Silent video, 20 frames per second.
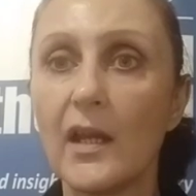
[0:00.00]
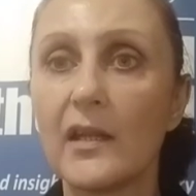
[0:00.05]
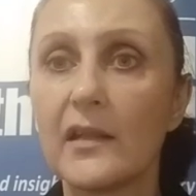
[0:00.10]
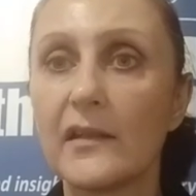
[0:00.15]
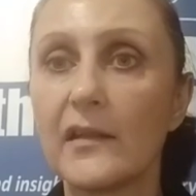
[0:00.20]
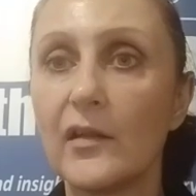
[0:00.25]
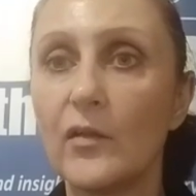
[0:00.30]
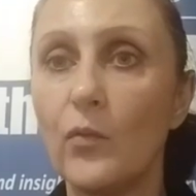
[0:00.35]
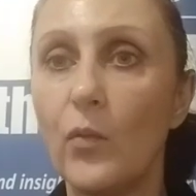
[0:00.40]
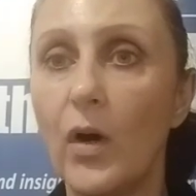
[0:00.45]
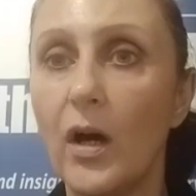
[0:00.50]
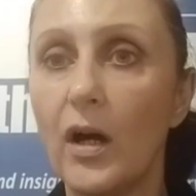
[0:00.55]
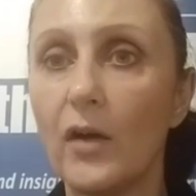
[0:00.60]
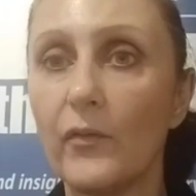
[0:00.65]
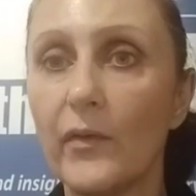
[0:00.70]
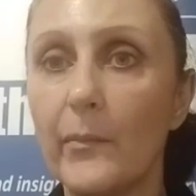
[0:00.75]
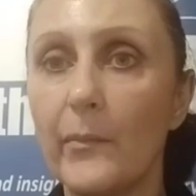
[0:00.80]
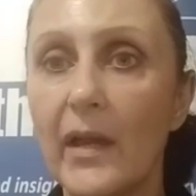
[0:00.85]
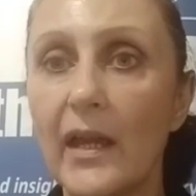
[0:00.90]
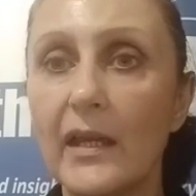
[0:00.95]
Sinwar
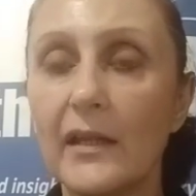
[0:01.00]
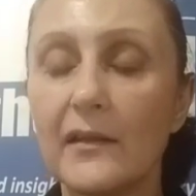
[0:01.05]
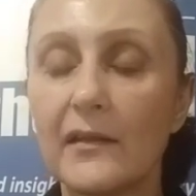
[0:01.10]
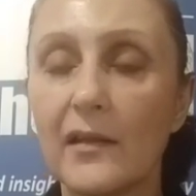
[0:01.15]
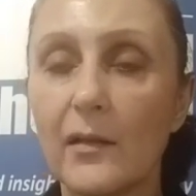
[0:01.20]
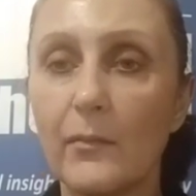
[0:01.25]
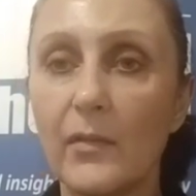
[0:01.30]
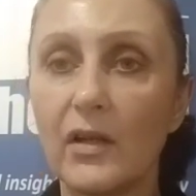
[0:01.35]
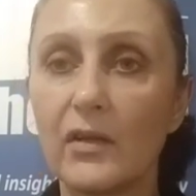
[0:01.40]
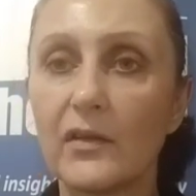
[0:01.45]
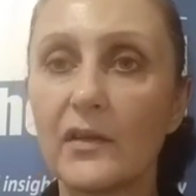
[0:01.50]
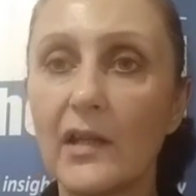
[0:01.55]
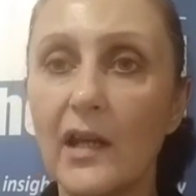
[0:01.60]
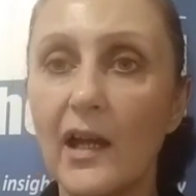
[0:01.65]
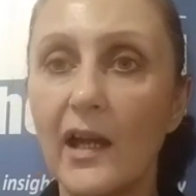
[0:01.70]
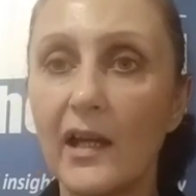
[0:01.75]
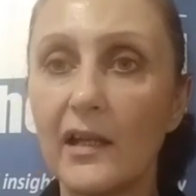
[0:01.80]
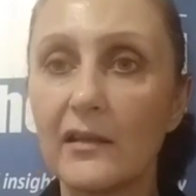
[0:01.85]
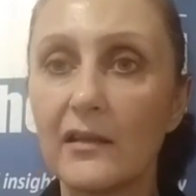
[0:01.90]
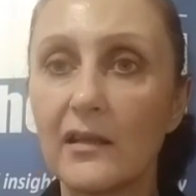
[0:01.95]
remains the most
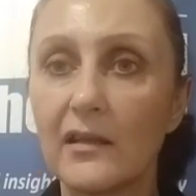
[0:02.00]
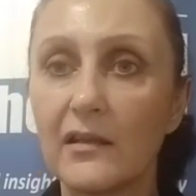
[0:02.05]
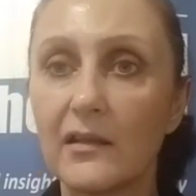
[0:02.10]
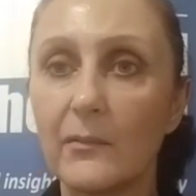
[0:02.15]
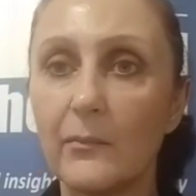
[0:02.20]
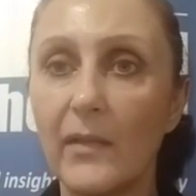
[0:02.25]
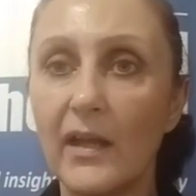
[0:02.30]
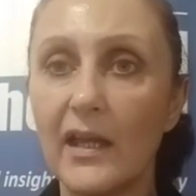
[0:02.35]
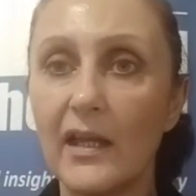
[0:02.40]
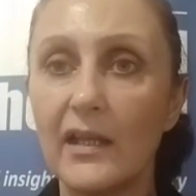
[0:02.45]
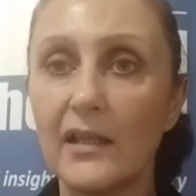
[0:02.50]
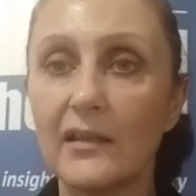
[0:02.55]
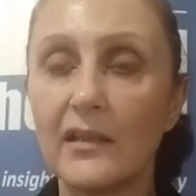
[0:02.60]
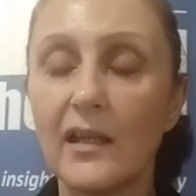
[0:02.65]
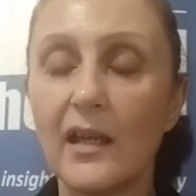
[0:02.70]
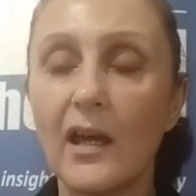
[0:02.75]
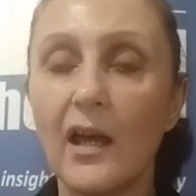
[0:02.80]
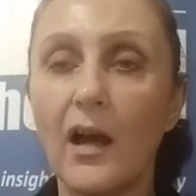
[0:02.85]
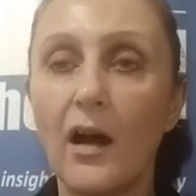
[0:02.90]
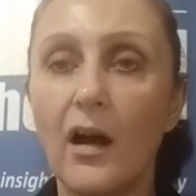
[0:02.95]
hunted
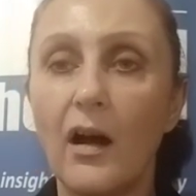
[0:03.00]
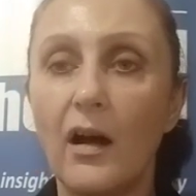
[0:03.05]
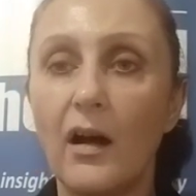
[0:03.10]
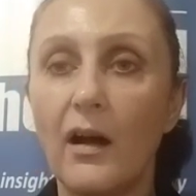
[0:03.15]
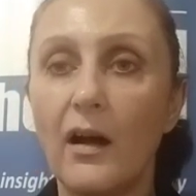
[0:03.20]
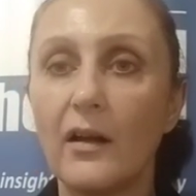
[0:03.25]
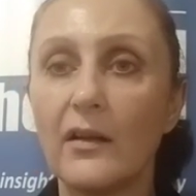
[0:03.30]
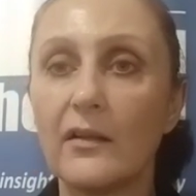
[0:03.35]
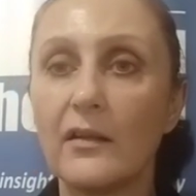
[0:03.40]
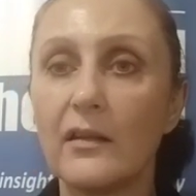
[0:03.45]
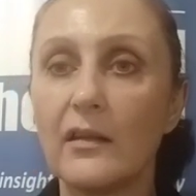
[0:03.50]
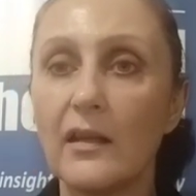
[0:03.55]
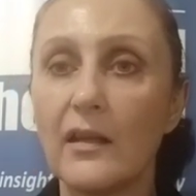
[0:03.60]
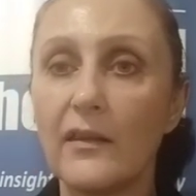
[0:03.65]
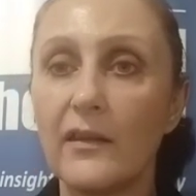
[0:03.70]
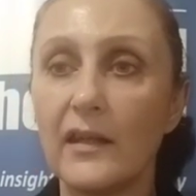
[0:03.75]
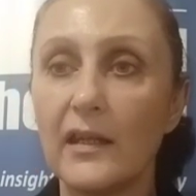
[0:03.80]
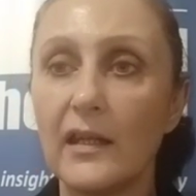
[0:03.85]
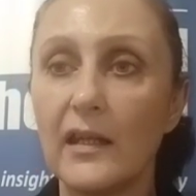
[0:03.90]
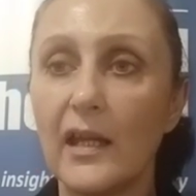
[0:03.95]
man on
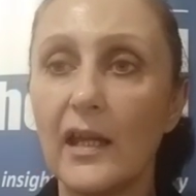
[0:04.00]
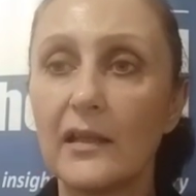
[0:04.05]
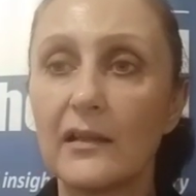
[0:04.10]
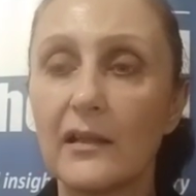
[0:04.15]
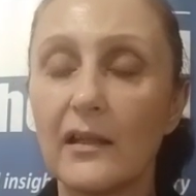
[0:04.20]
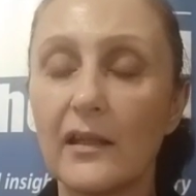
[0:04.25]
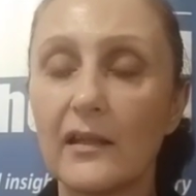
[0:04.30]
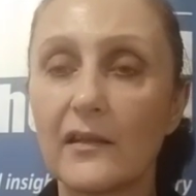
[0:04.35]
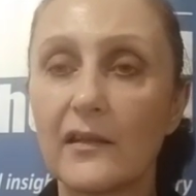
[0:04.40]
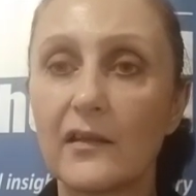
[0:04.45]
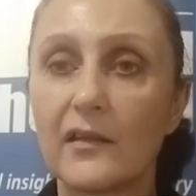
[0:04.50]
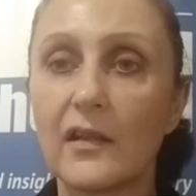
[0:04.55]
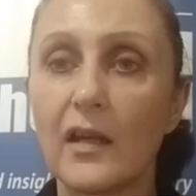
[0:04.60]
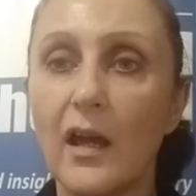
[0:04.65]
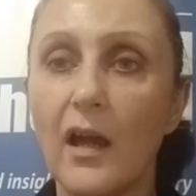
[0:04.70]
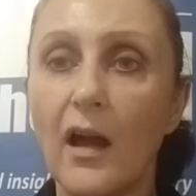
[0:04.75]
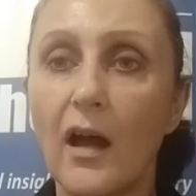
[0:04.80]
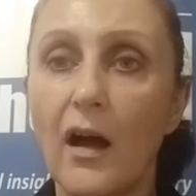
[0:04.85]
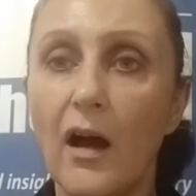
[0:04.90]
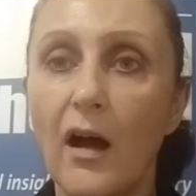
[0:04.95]
the hit list
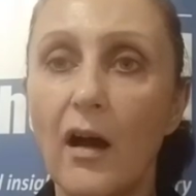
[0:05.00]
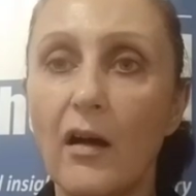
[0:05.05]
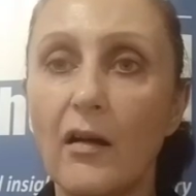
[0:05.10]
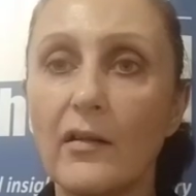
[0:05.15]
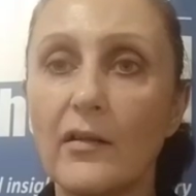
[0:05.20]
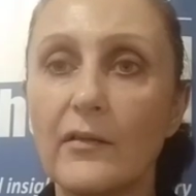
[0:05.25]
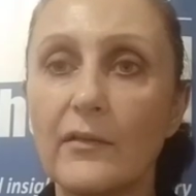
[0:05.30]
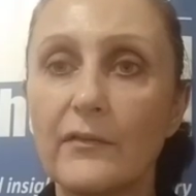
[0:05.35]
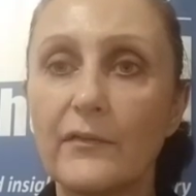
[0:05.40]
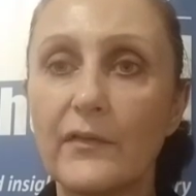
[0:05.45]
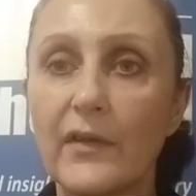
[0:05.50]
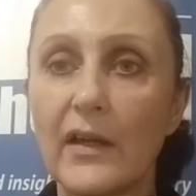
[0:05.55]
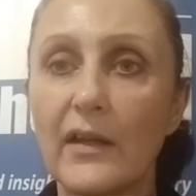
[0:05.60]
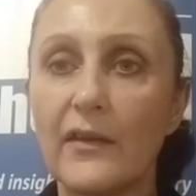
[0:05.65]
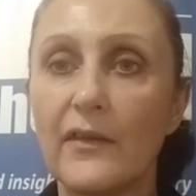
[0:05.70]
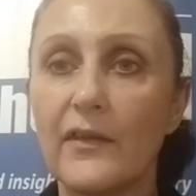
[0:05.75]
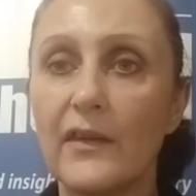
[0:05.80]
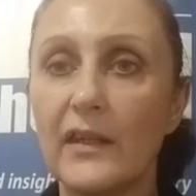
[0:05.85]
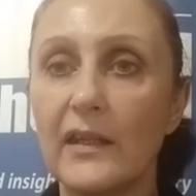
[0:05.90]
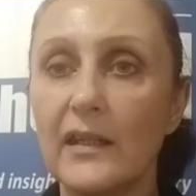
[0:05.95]
of
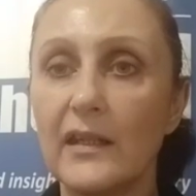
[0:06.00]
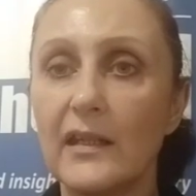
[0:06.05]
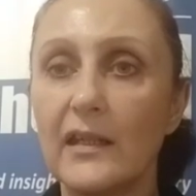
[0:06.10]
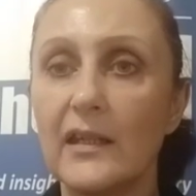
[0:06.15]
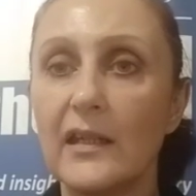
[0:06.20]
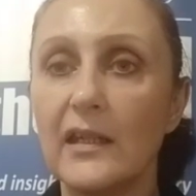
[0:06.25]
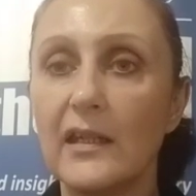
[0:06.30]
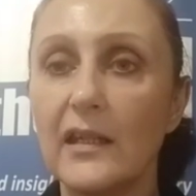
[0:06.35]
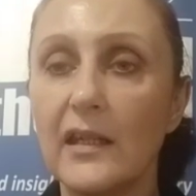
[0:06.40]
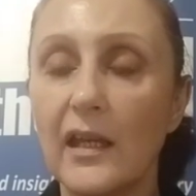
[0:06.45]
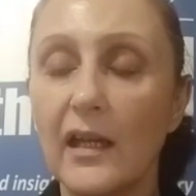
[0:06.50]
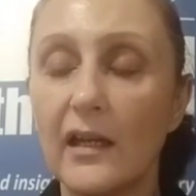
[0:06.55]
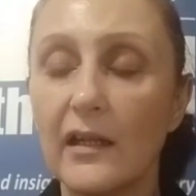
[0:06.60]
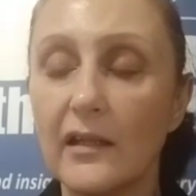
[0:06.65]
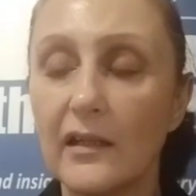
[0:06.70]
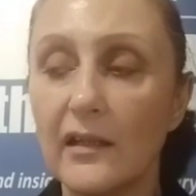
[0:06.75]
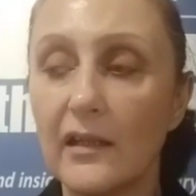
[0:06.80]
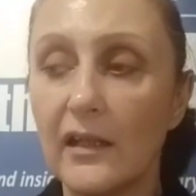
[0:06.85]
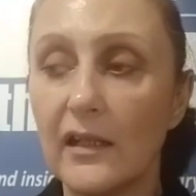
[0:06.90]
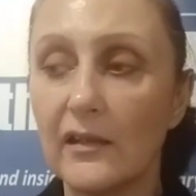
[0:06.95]
the
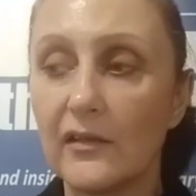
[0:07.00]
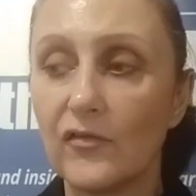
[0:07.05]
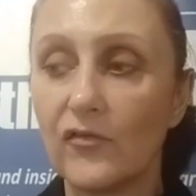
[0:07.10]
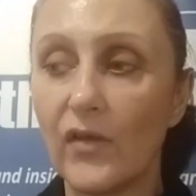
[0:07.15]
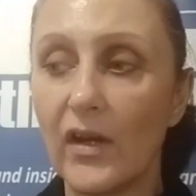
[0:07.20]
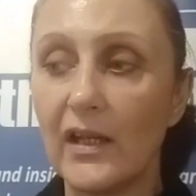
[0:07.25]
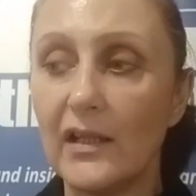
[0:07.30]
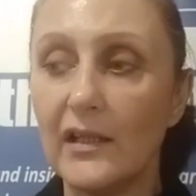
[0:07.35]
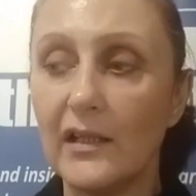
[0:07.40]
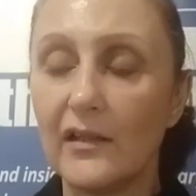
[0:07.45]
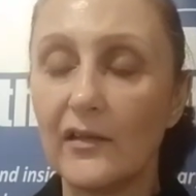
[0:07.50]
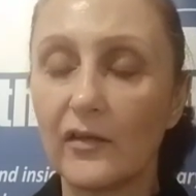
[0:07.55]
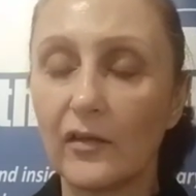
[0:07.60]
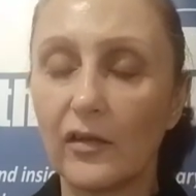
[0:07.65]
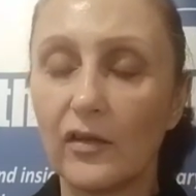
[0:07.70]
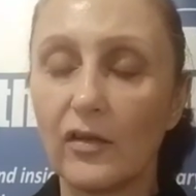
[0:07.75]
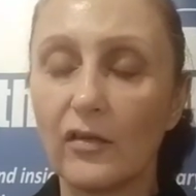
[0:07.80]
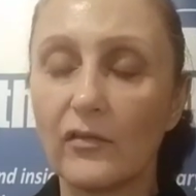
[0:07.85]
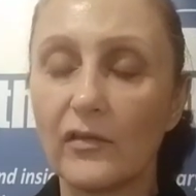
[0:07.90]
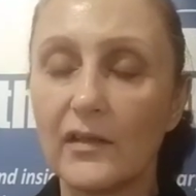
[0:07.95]
Israeli
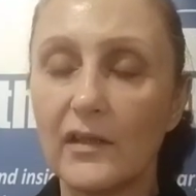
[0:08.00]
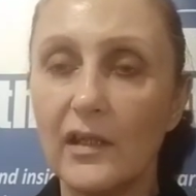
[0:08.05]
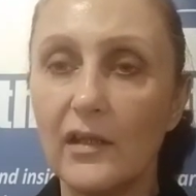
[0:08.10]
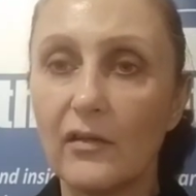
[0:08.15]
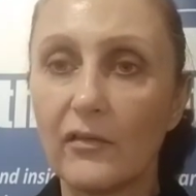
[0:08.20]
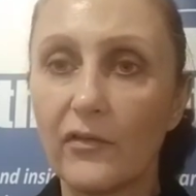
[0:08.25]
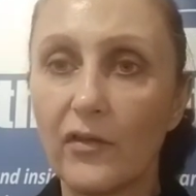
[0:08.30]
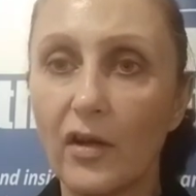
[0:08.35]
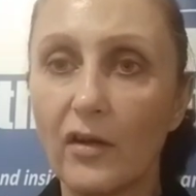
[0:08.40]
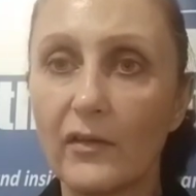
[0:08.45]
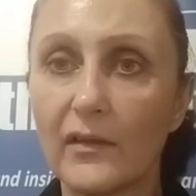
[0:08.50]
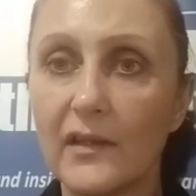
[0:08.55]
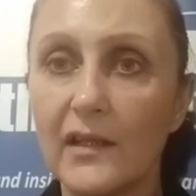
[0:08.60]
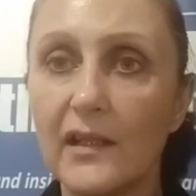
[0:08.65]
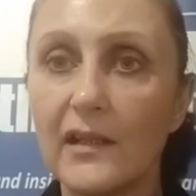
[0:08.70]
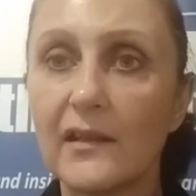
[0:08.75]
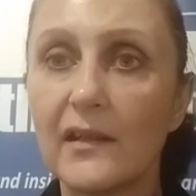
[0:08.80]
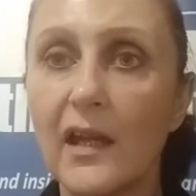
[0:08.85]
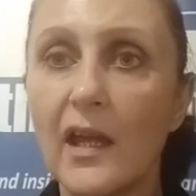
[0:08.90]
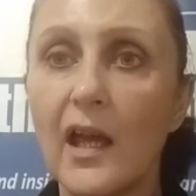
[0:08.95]
security
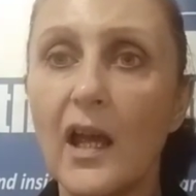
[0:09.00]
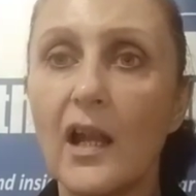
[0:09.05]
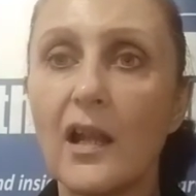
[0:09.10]
authorities.